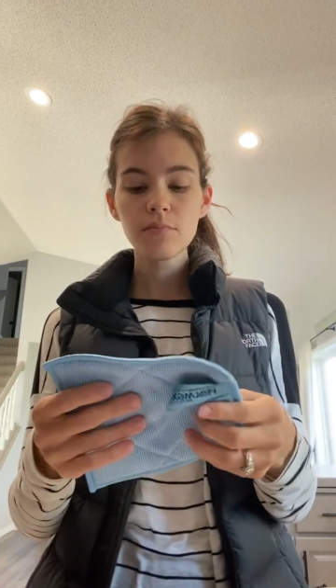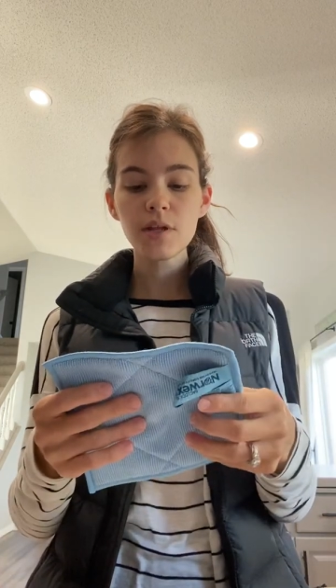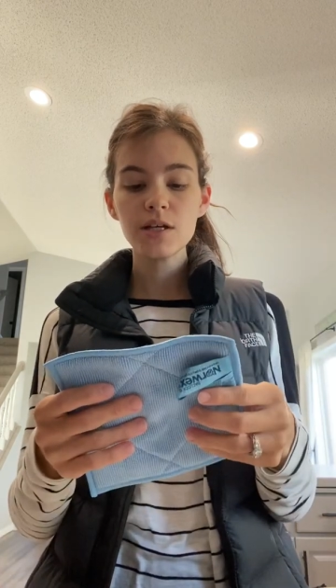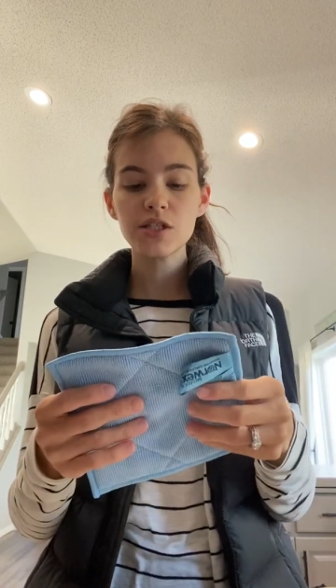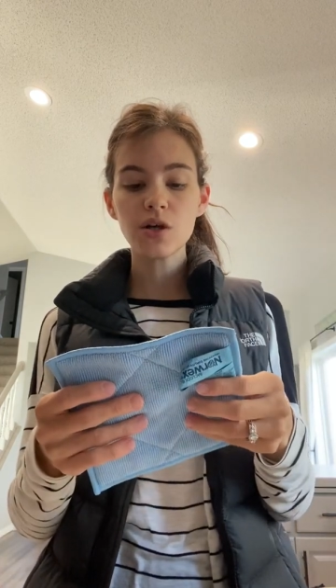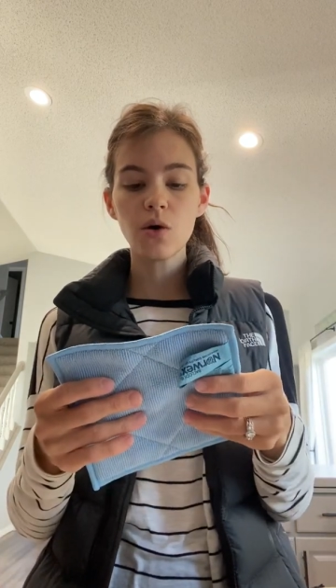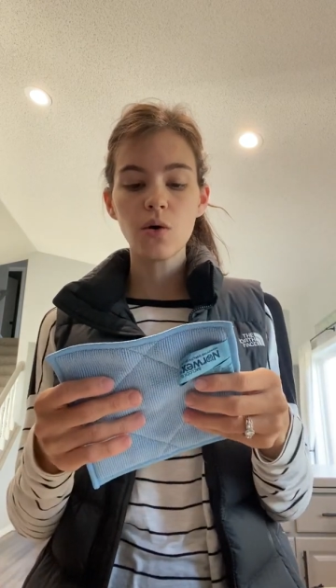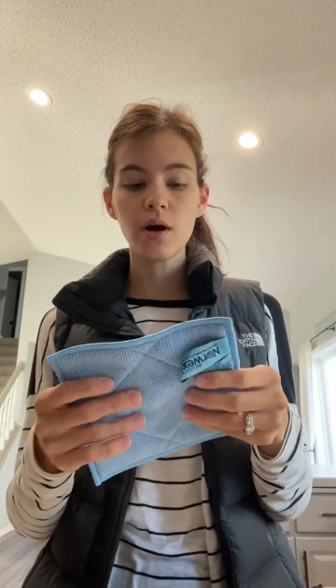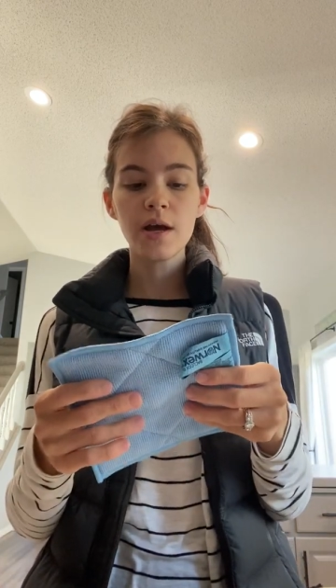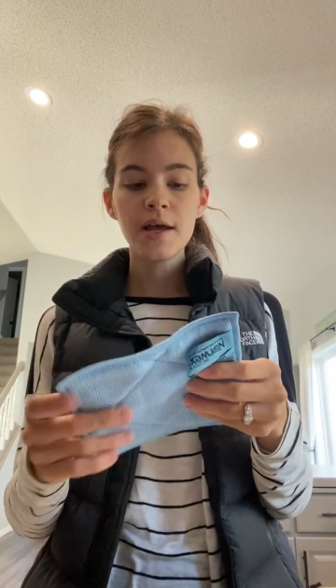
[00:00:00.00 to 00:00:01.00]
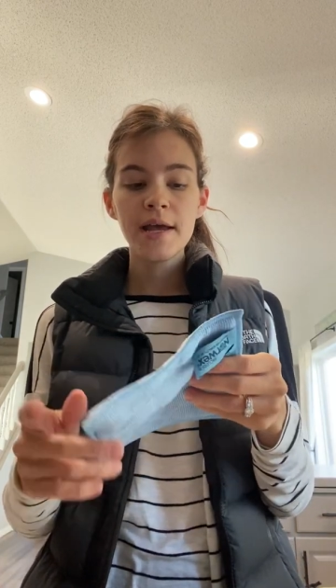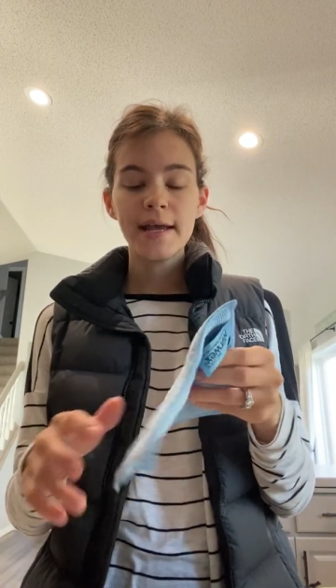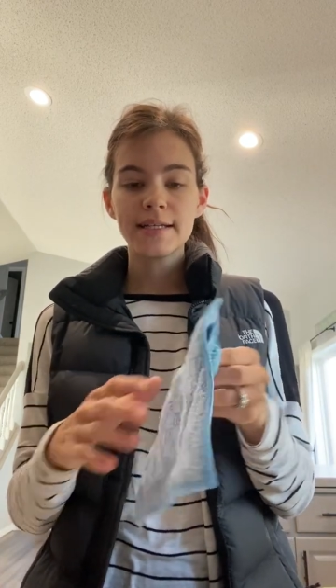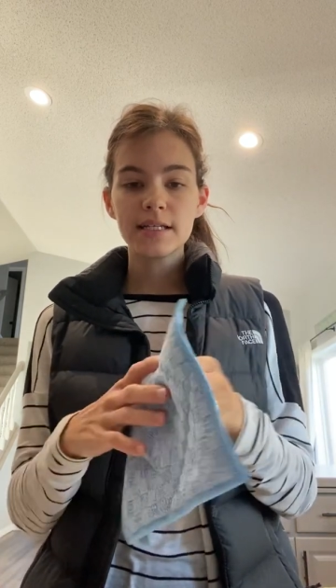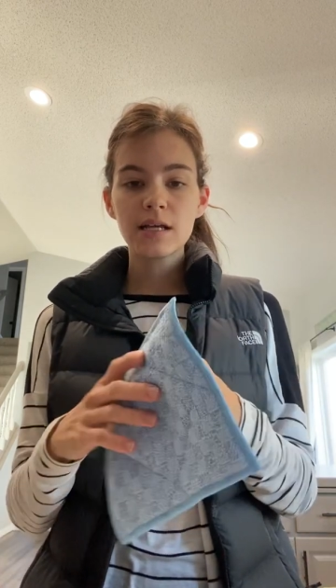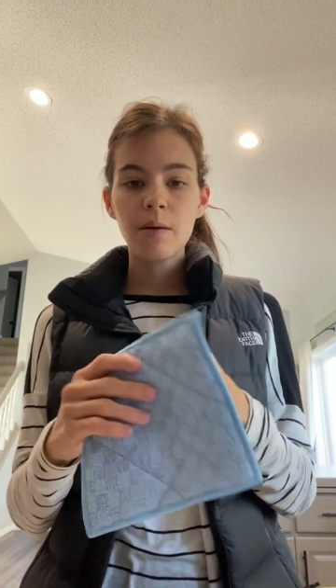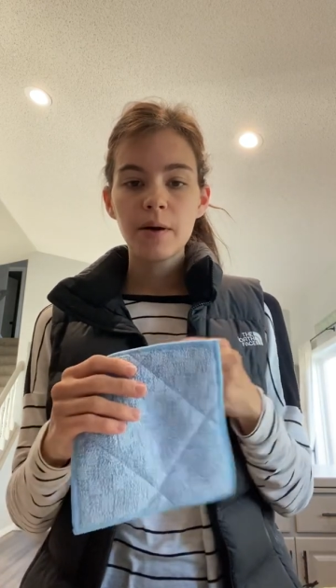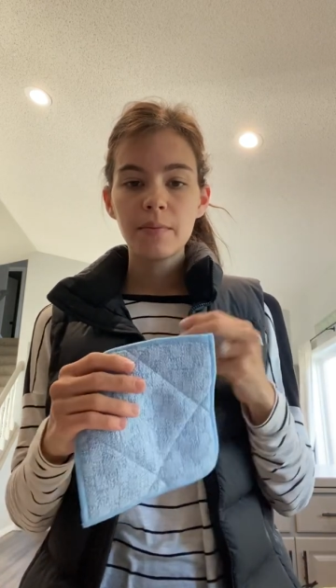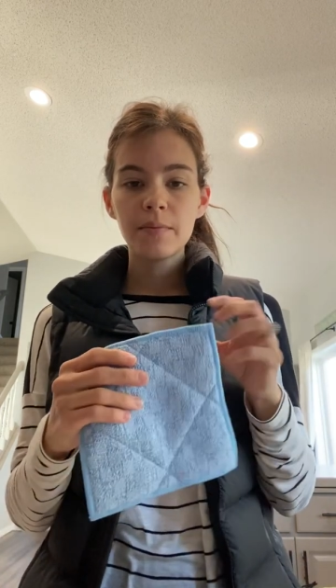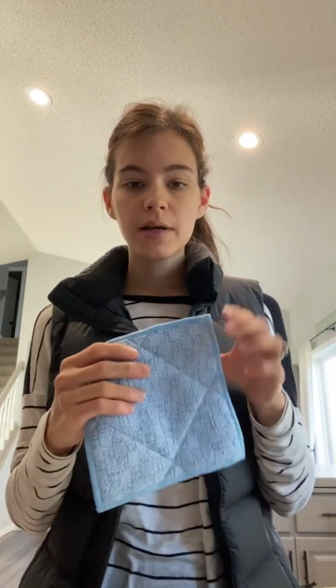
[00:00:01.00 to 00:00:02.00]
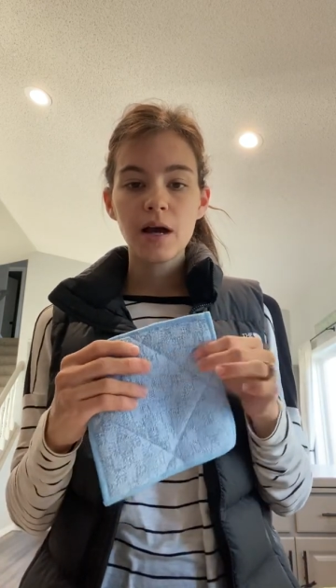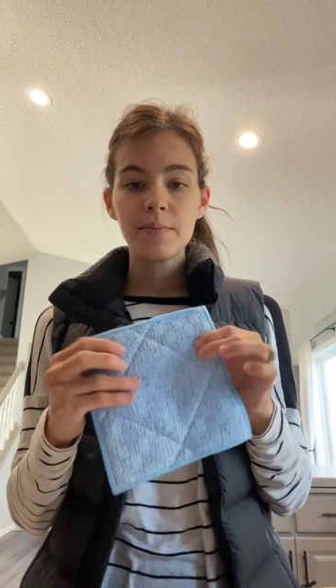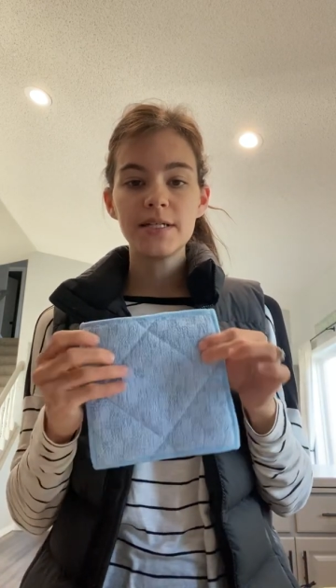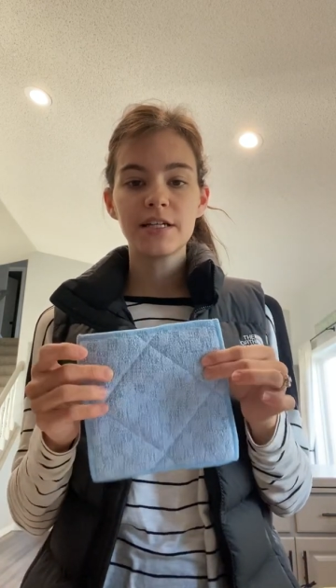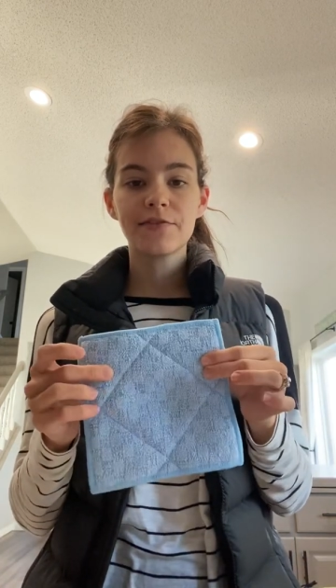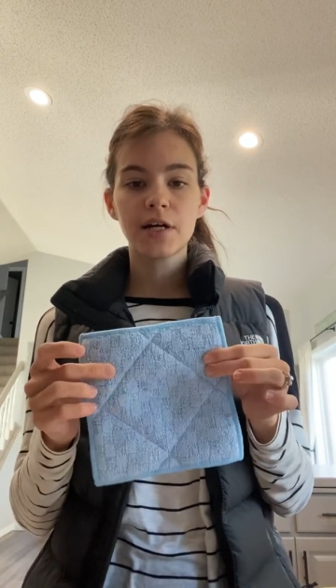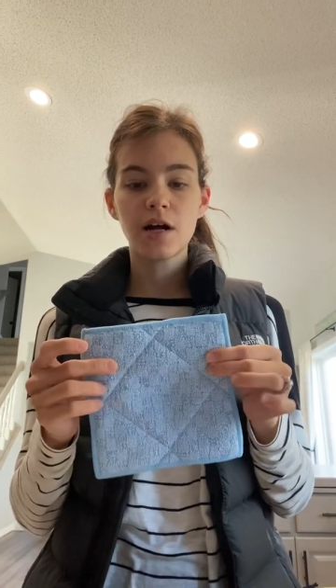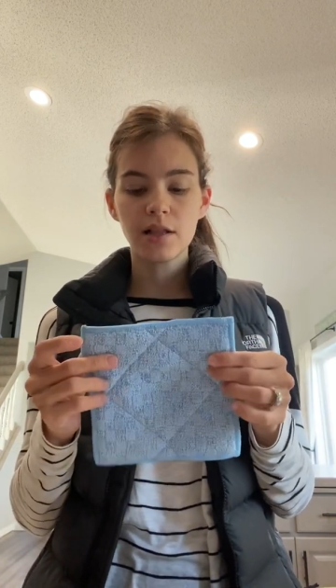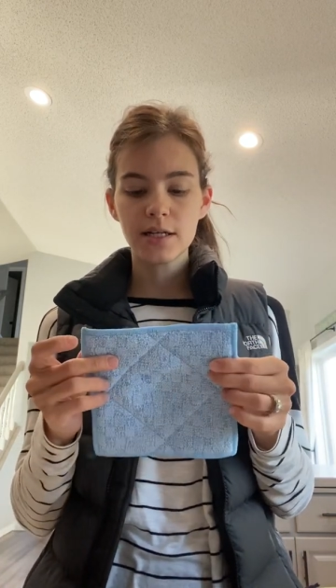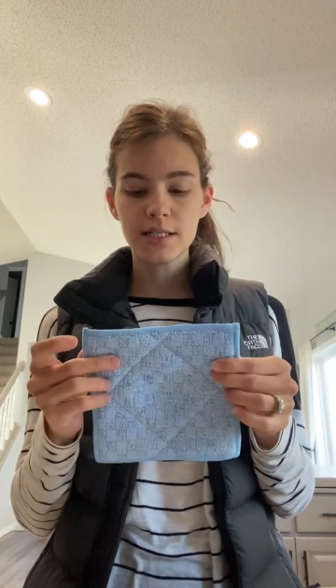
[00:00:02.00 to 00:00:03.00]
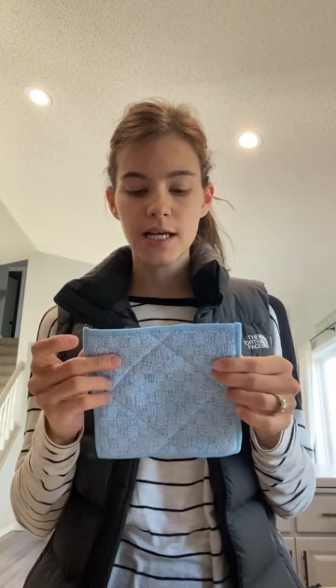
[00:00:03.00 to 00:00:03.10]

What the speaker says: So it does come in different colors.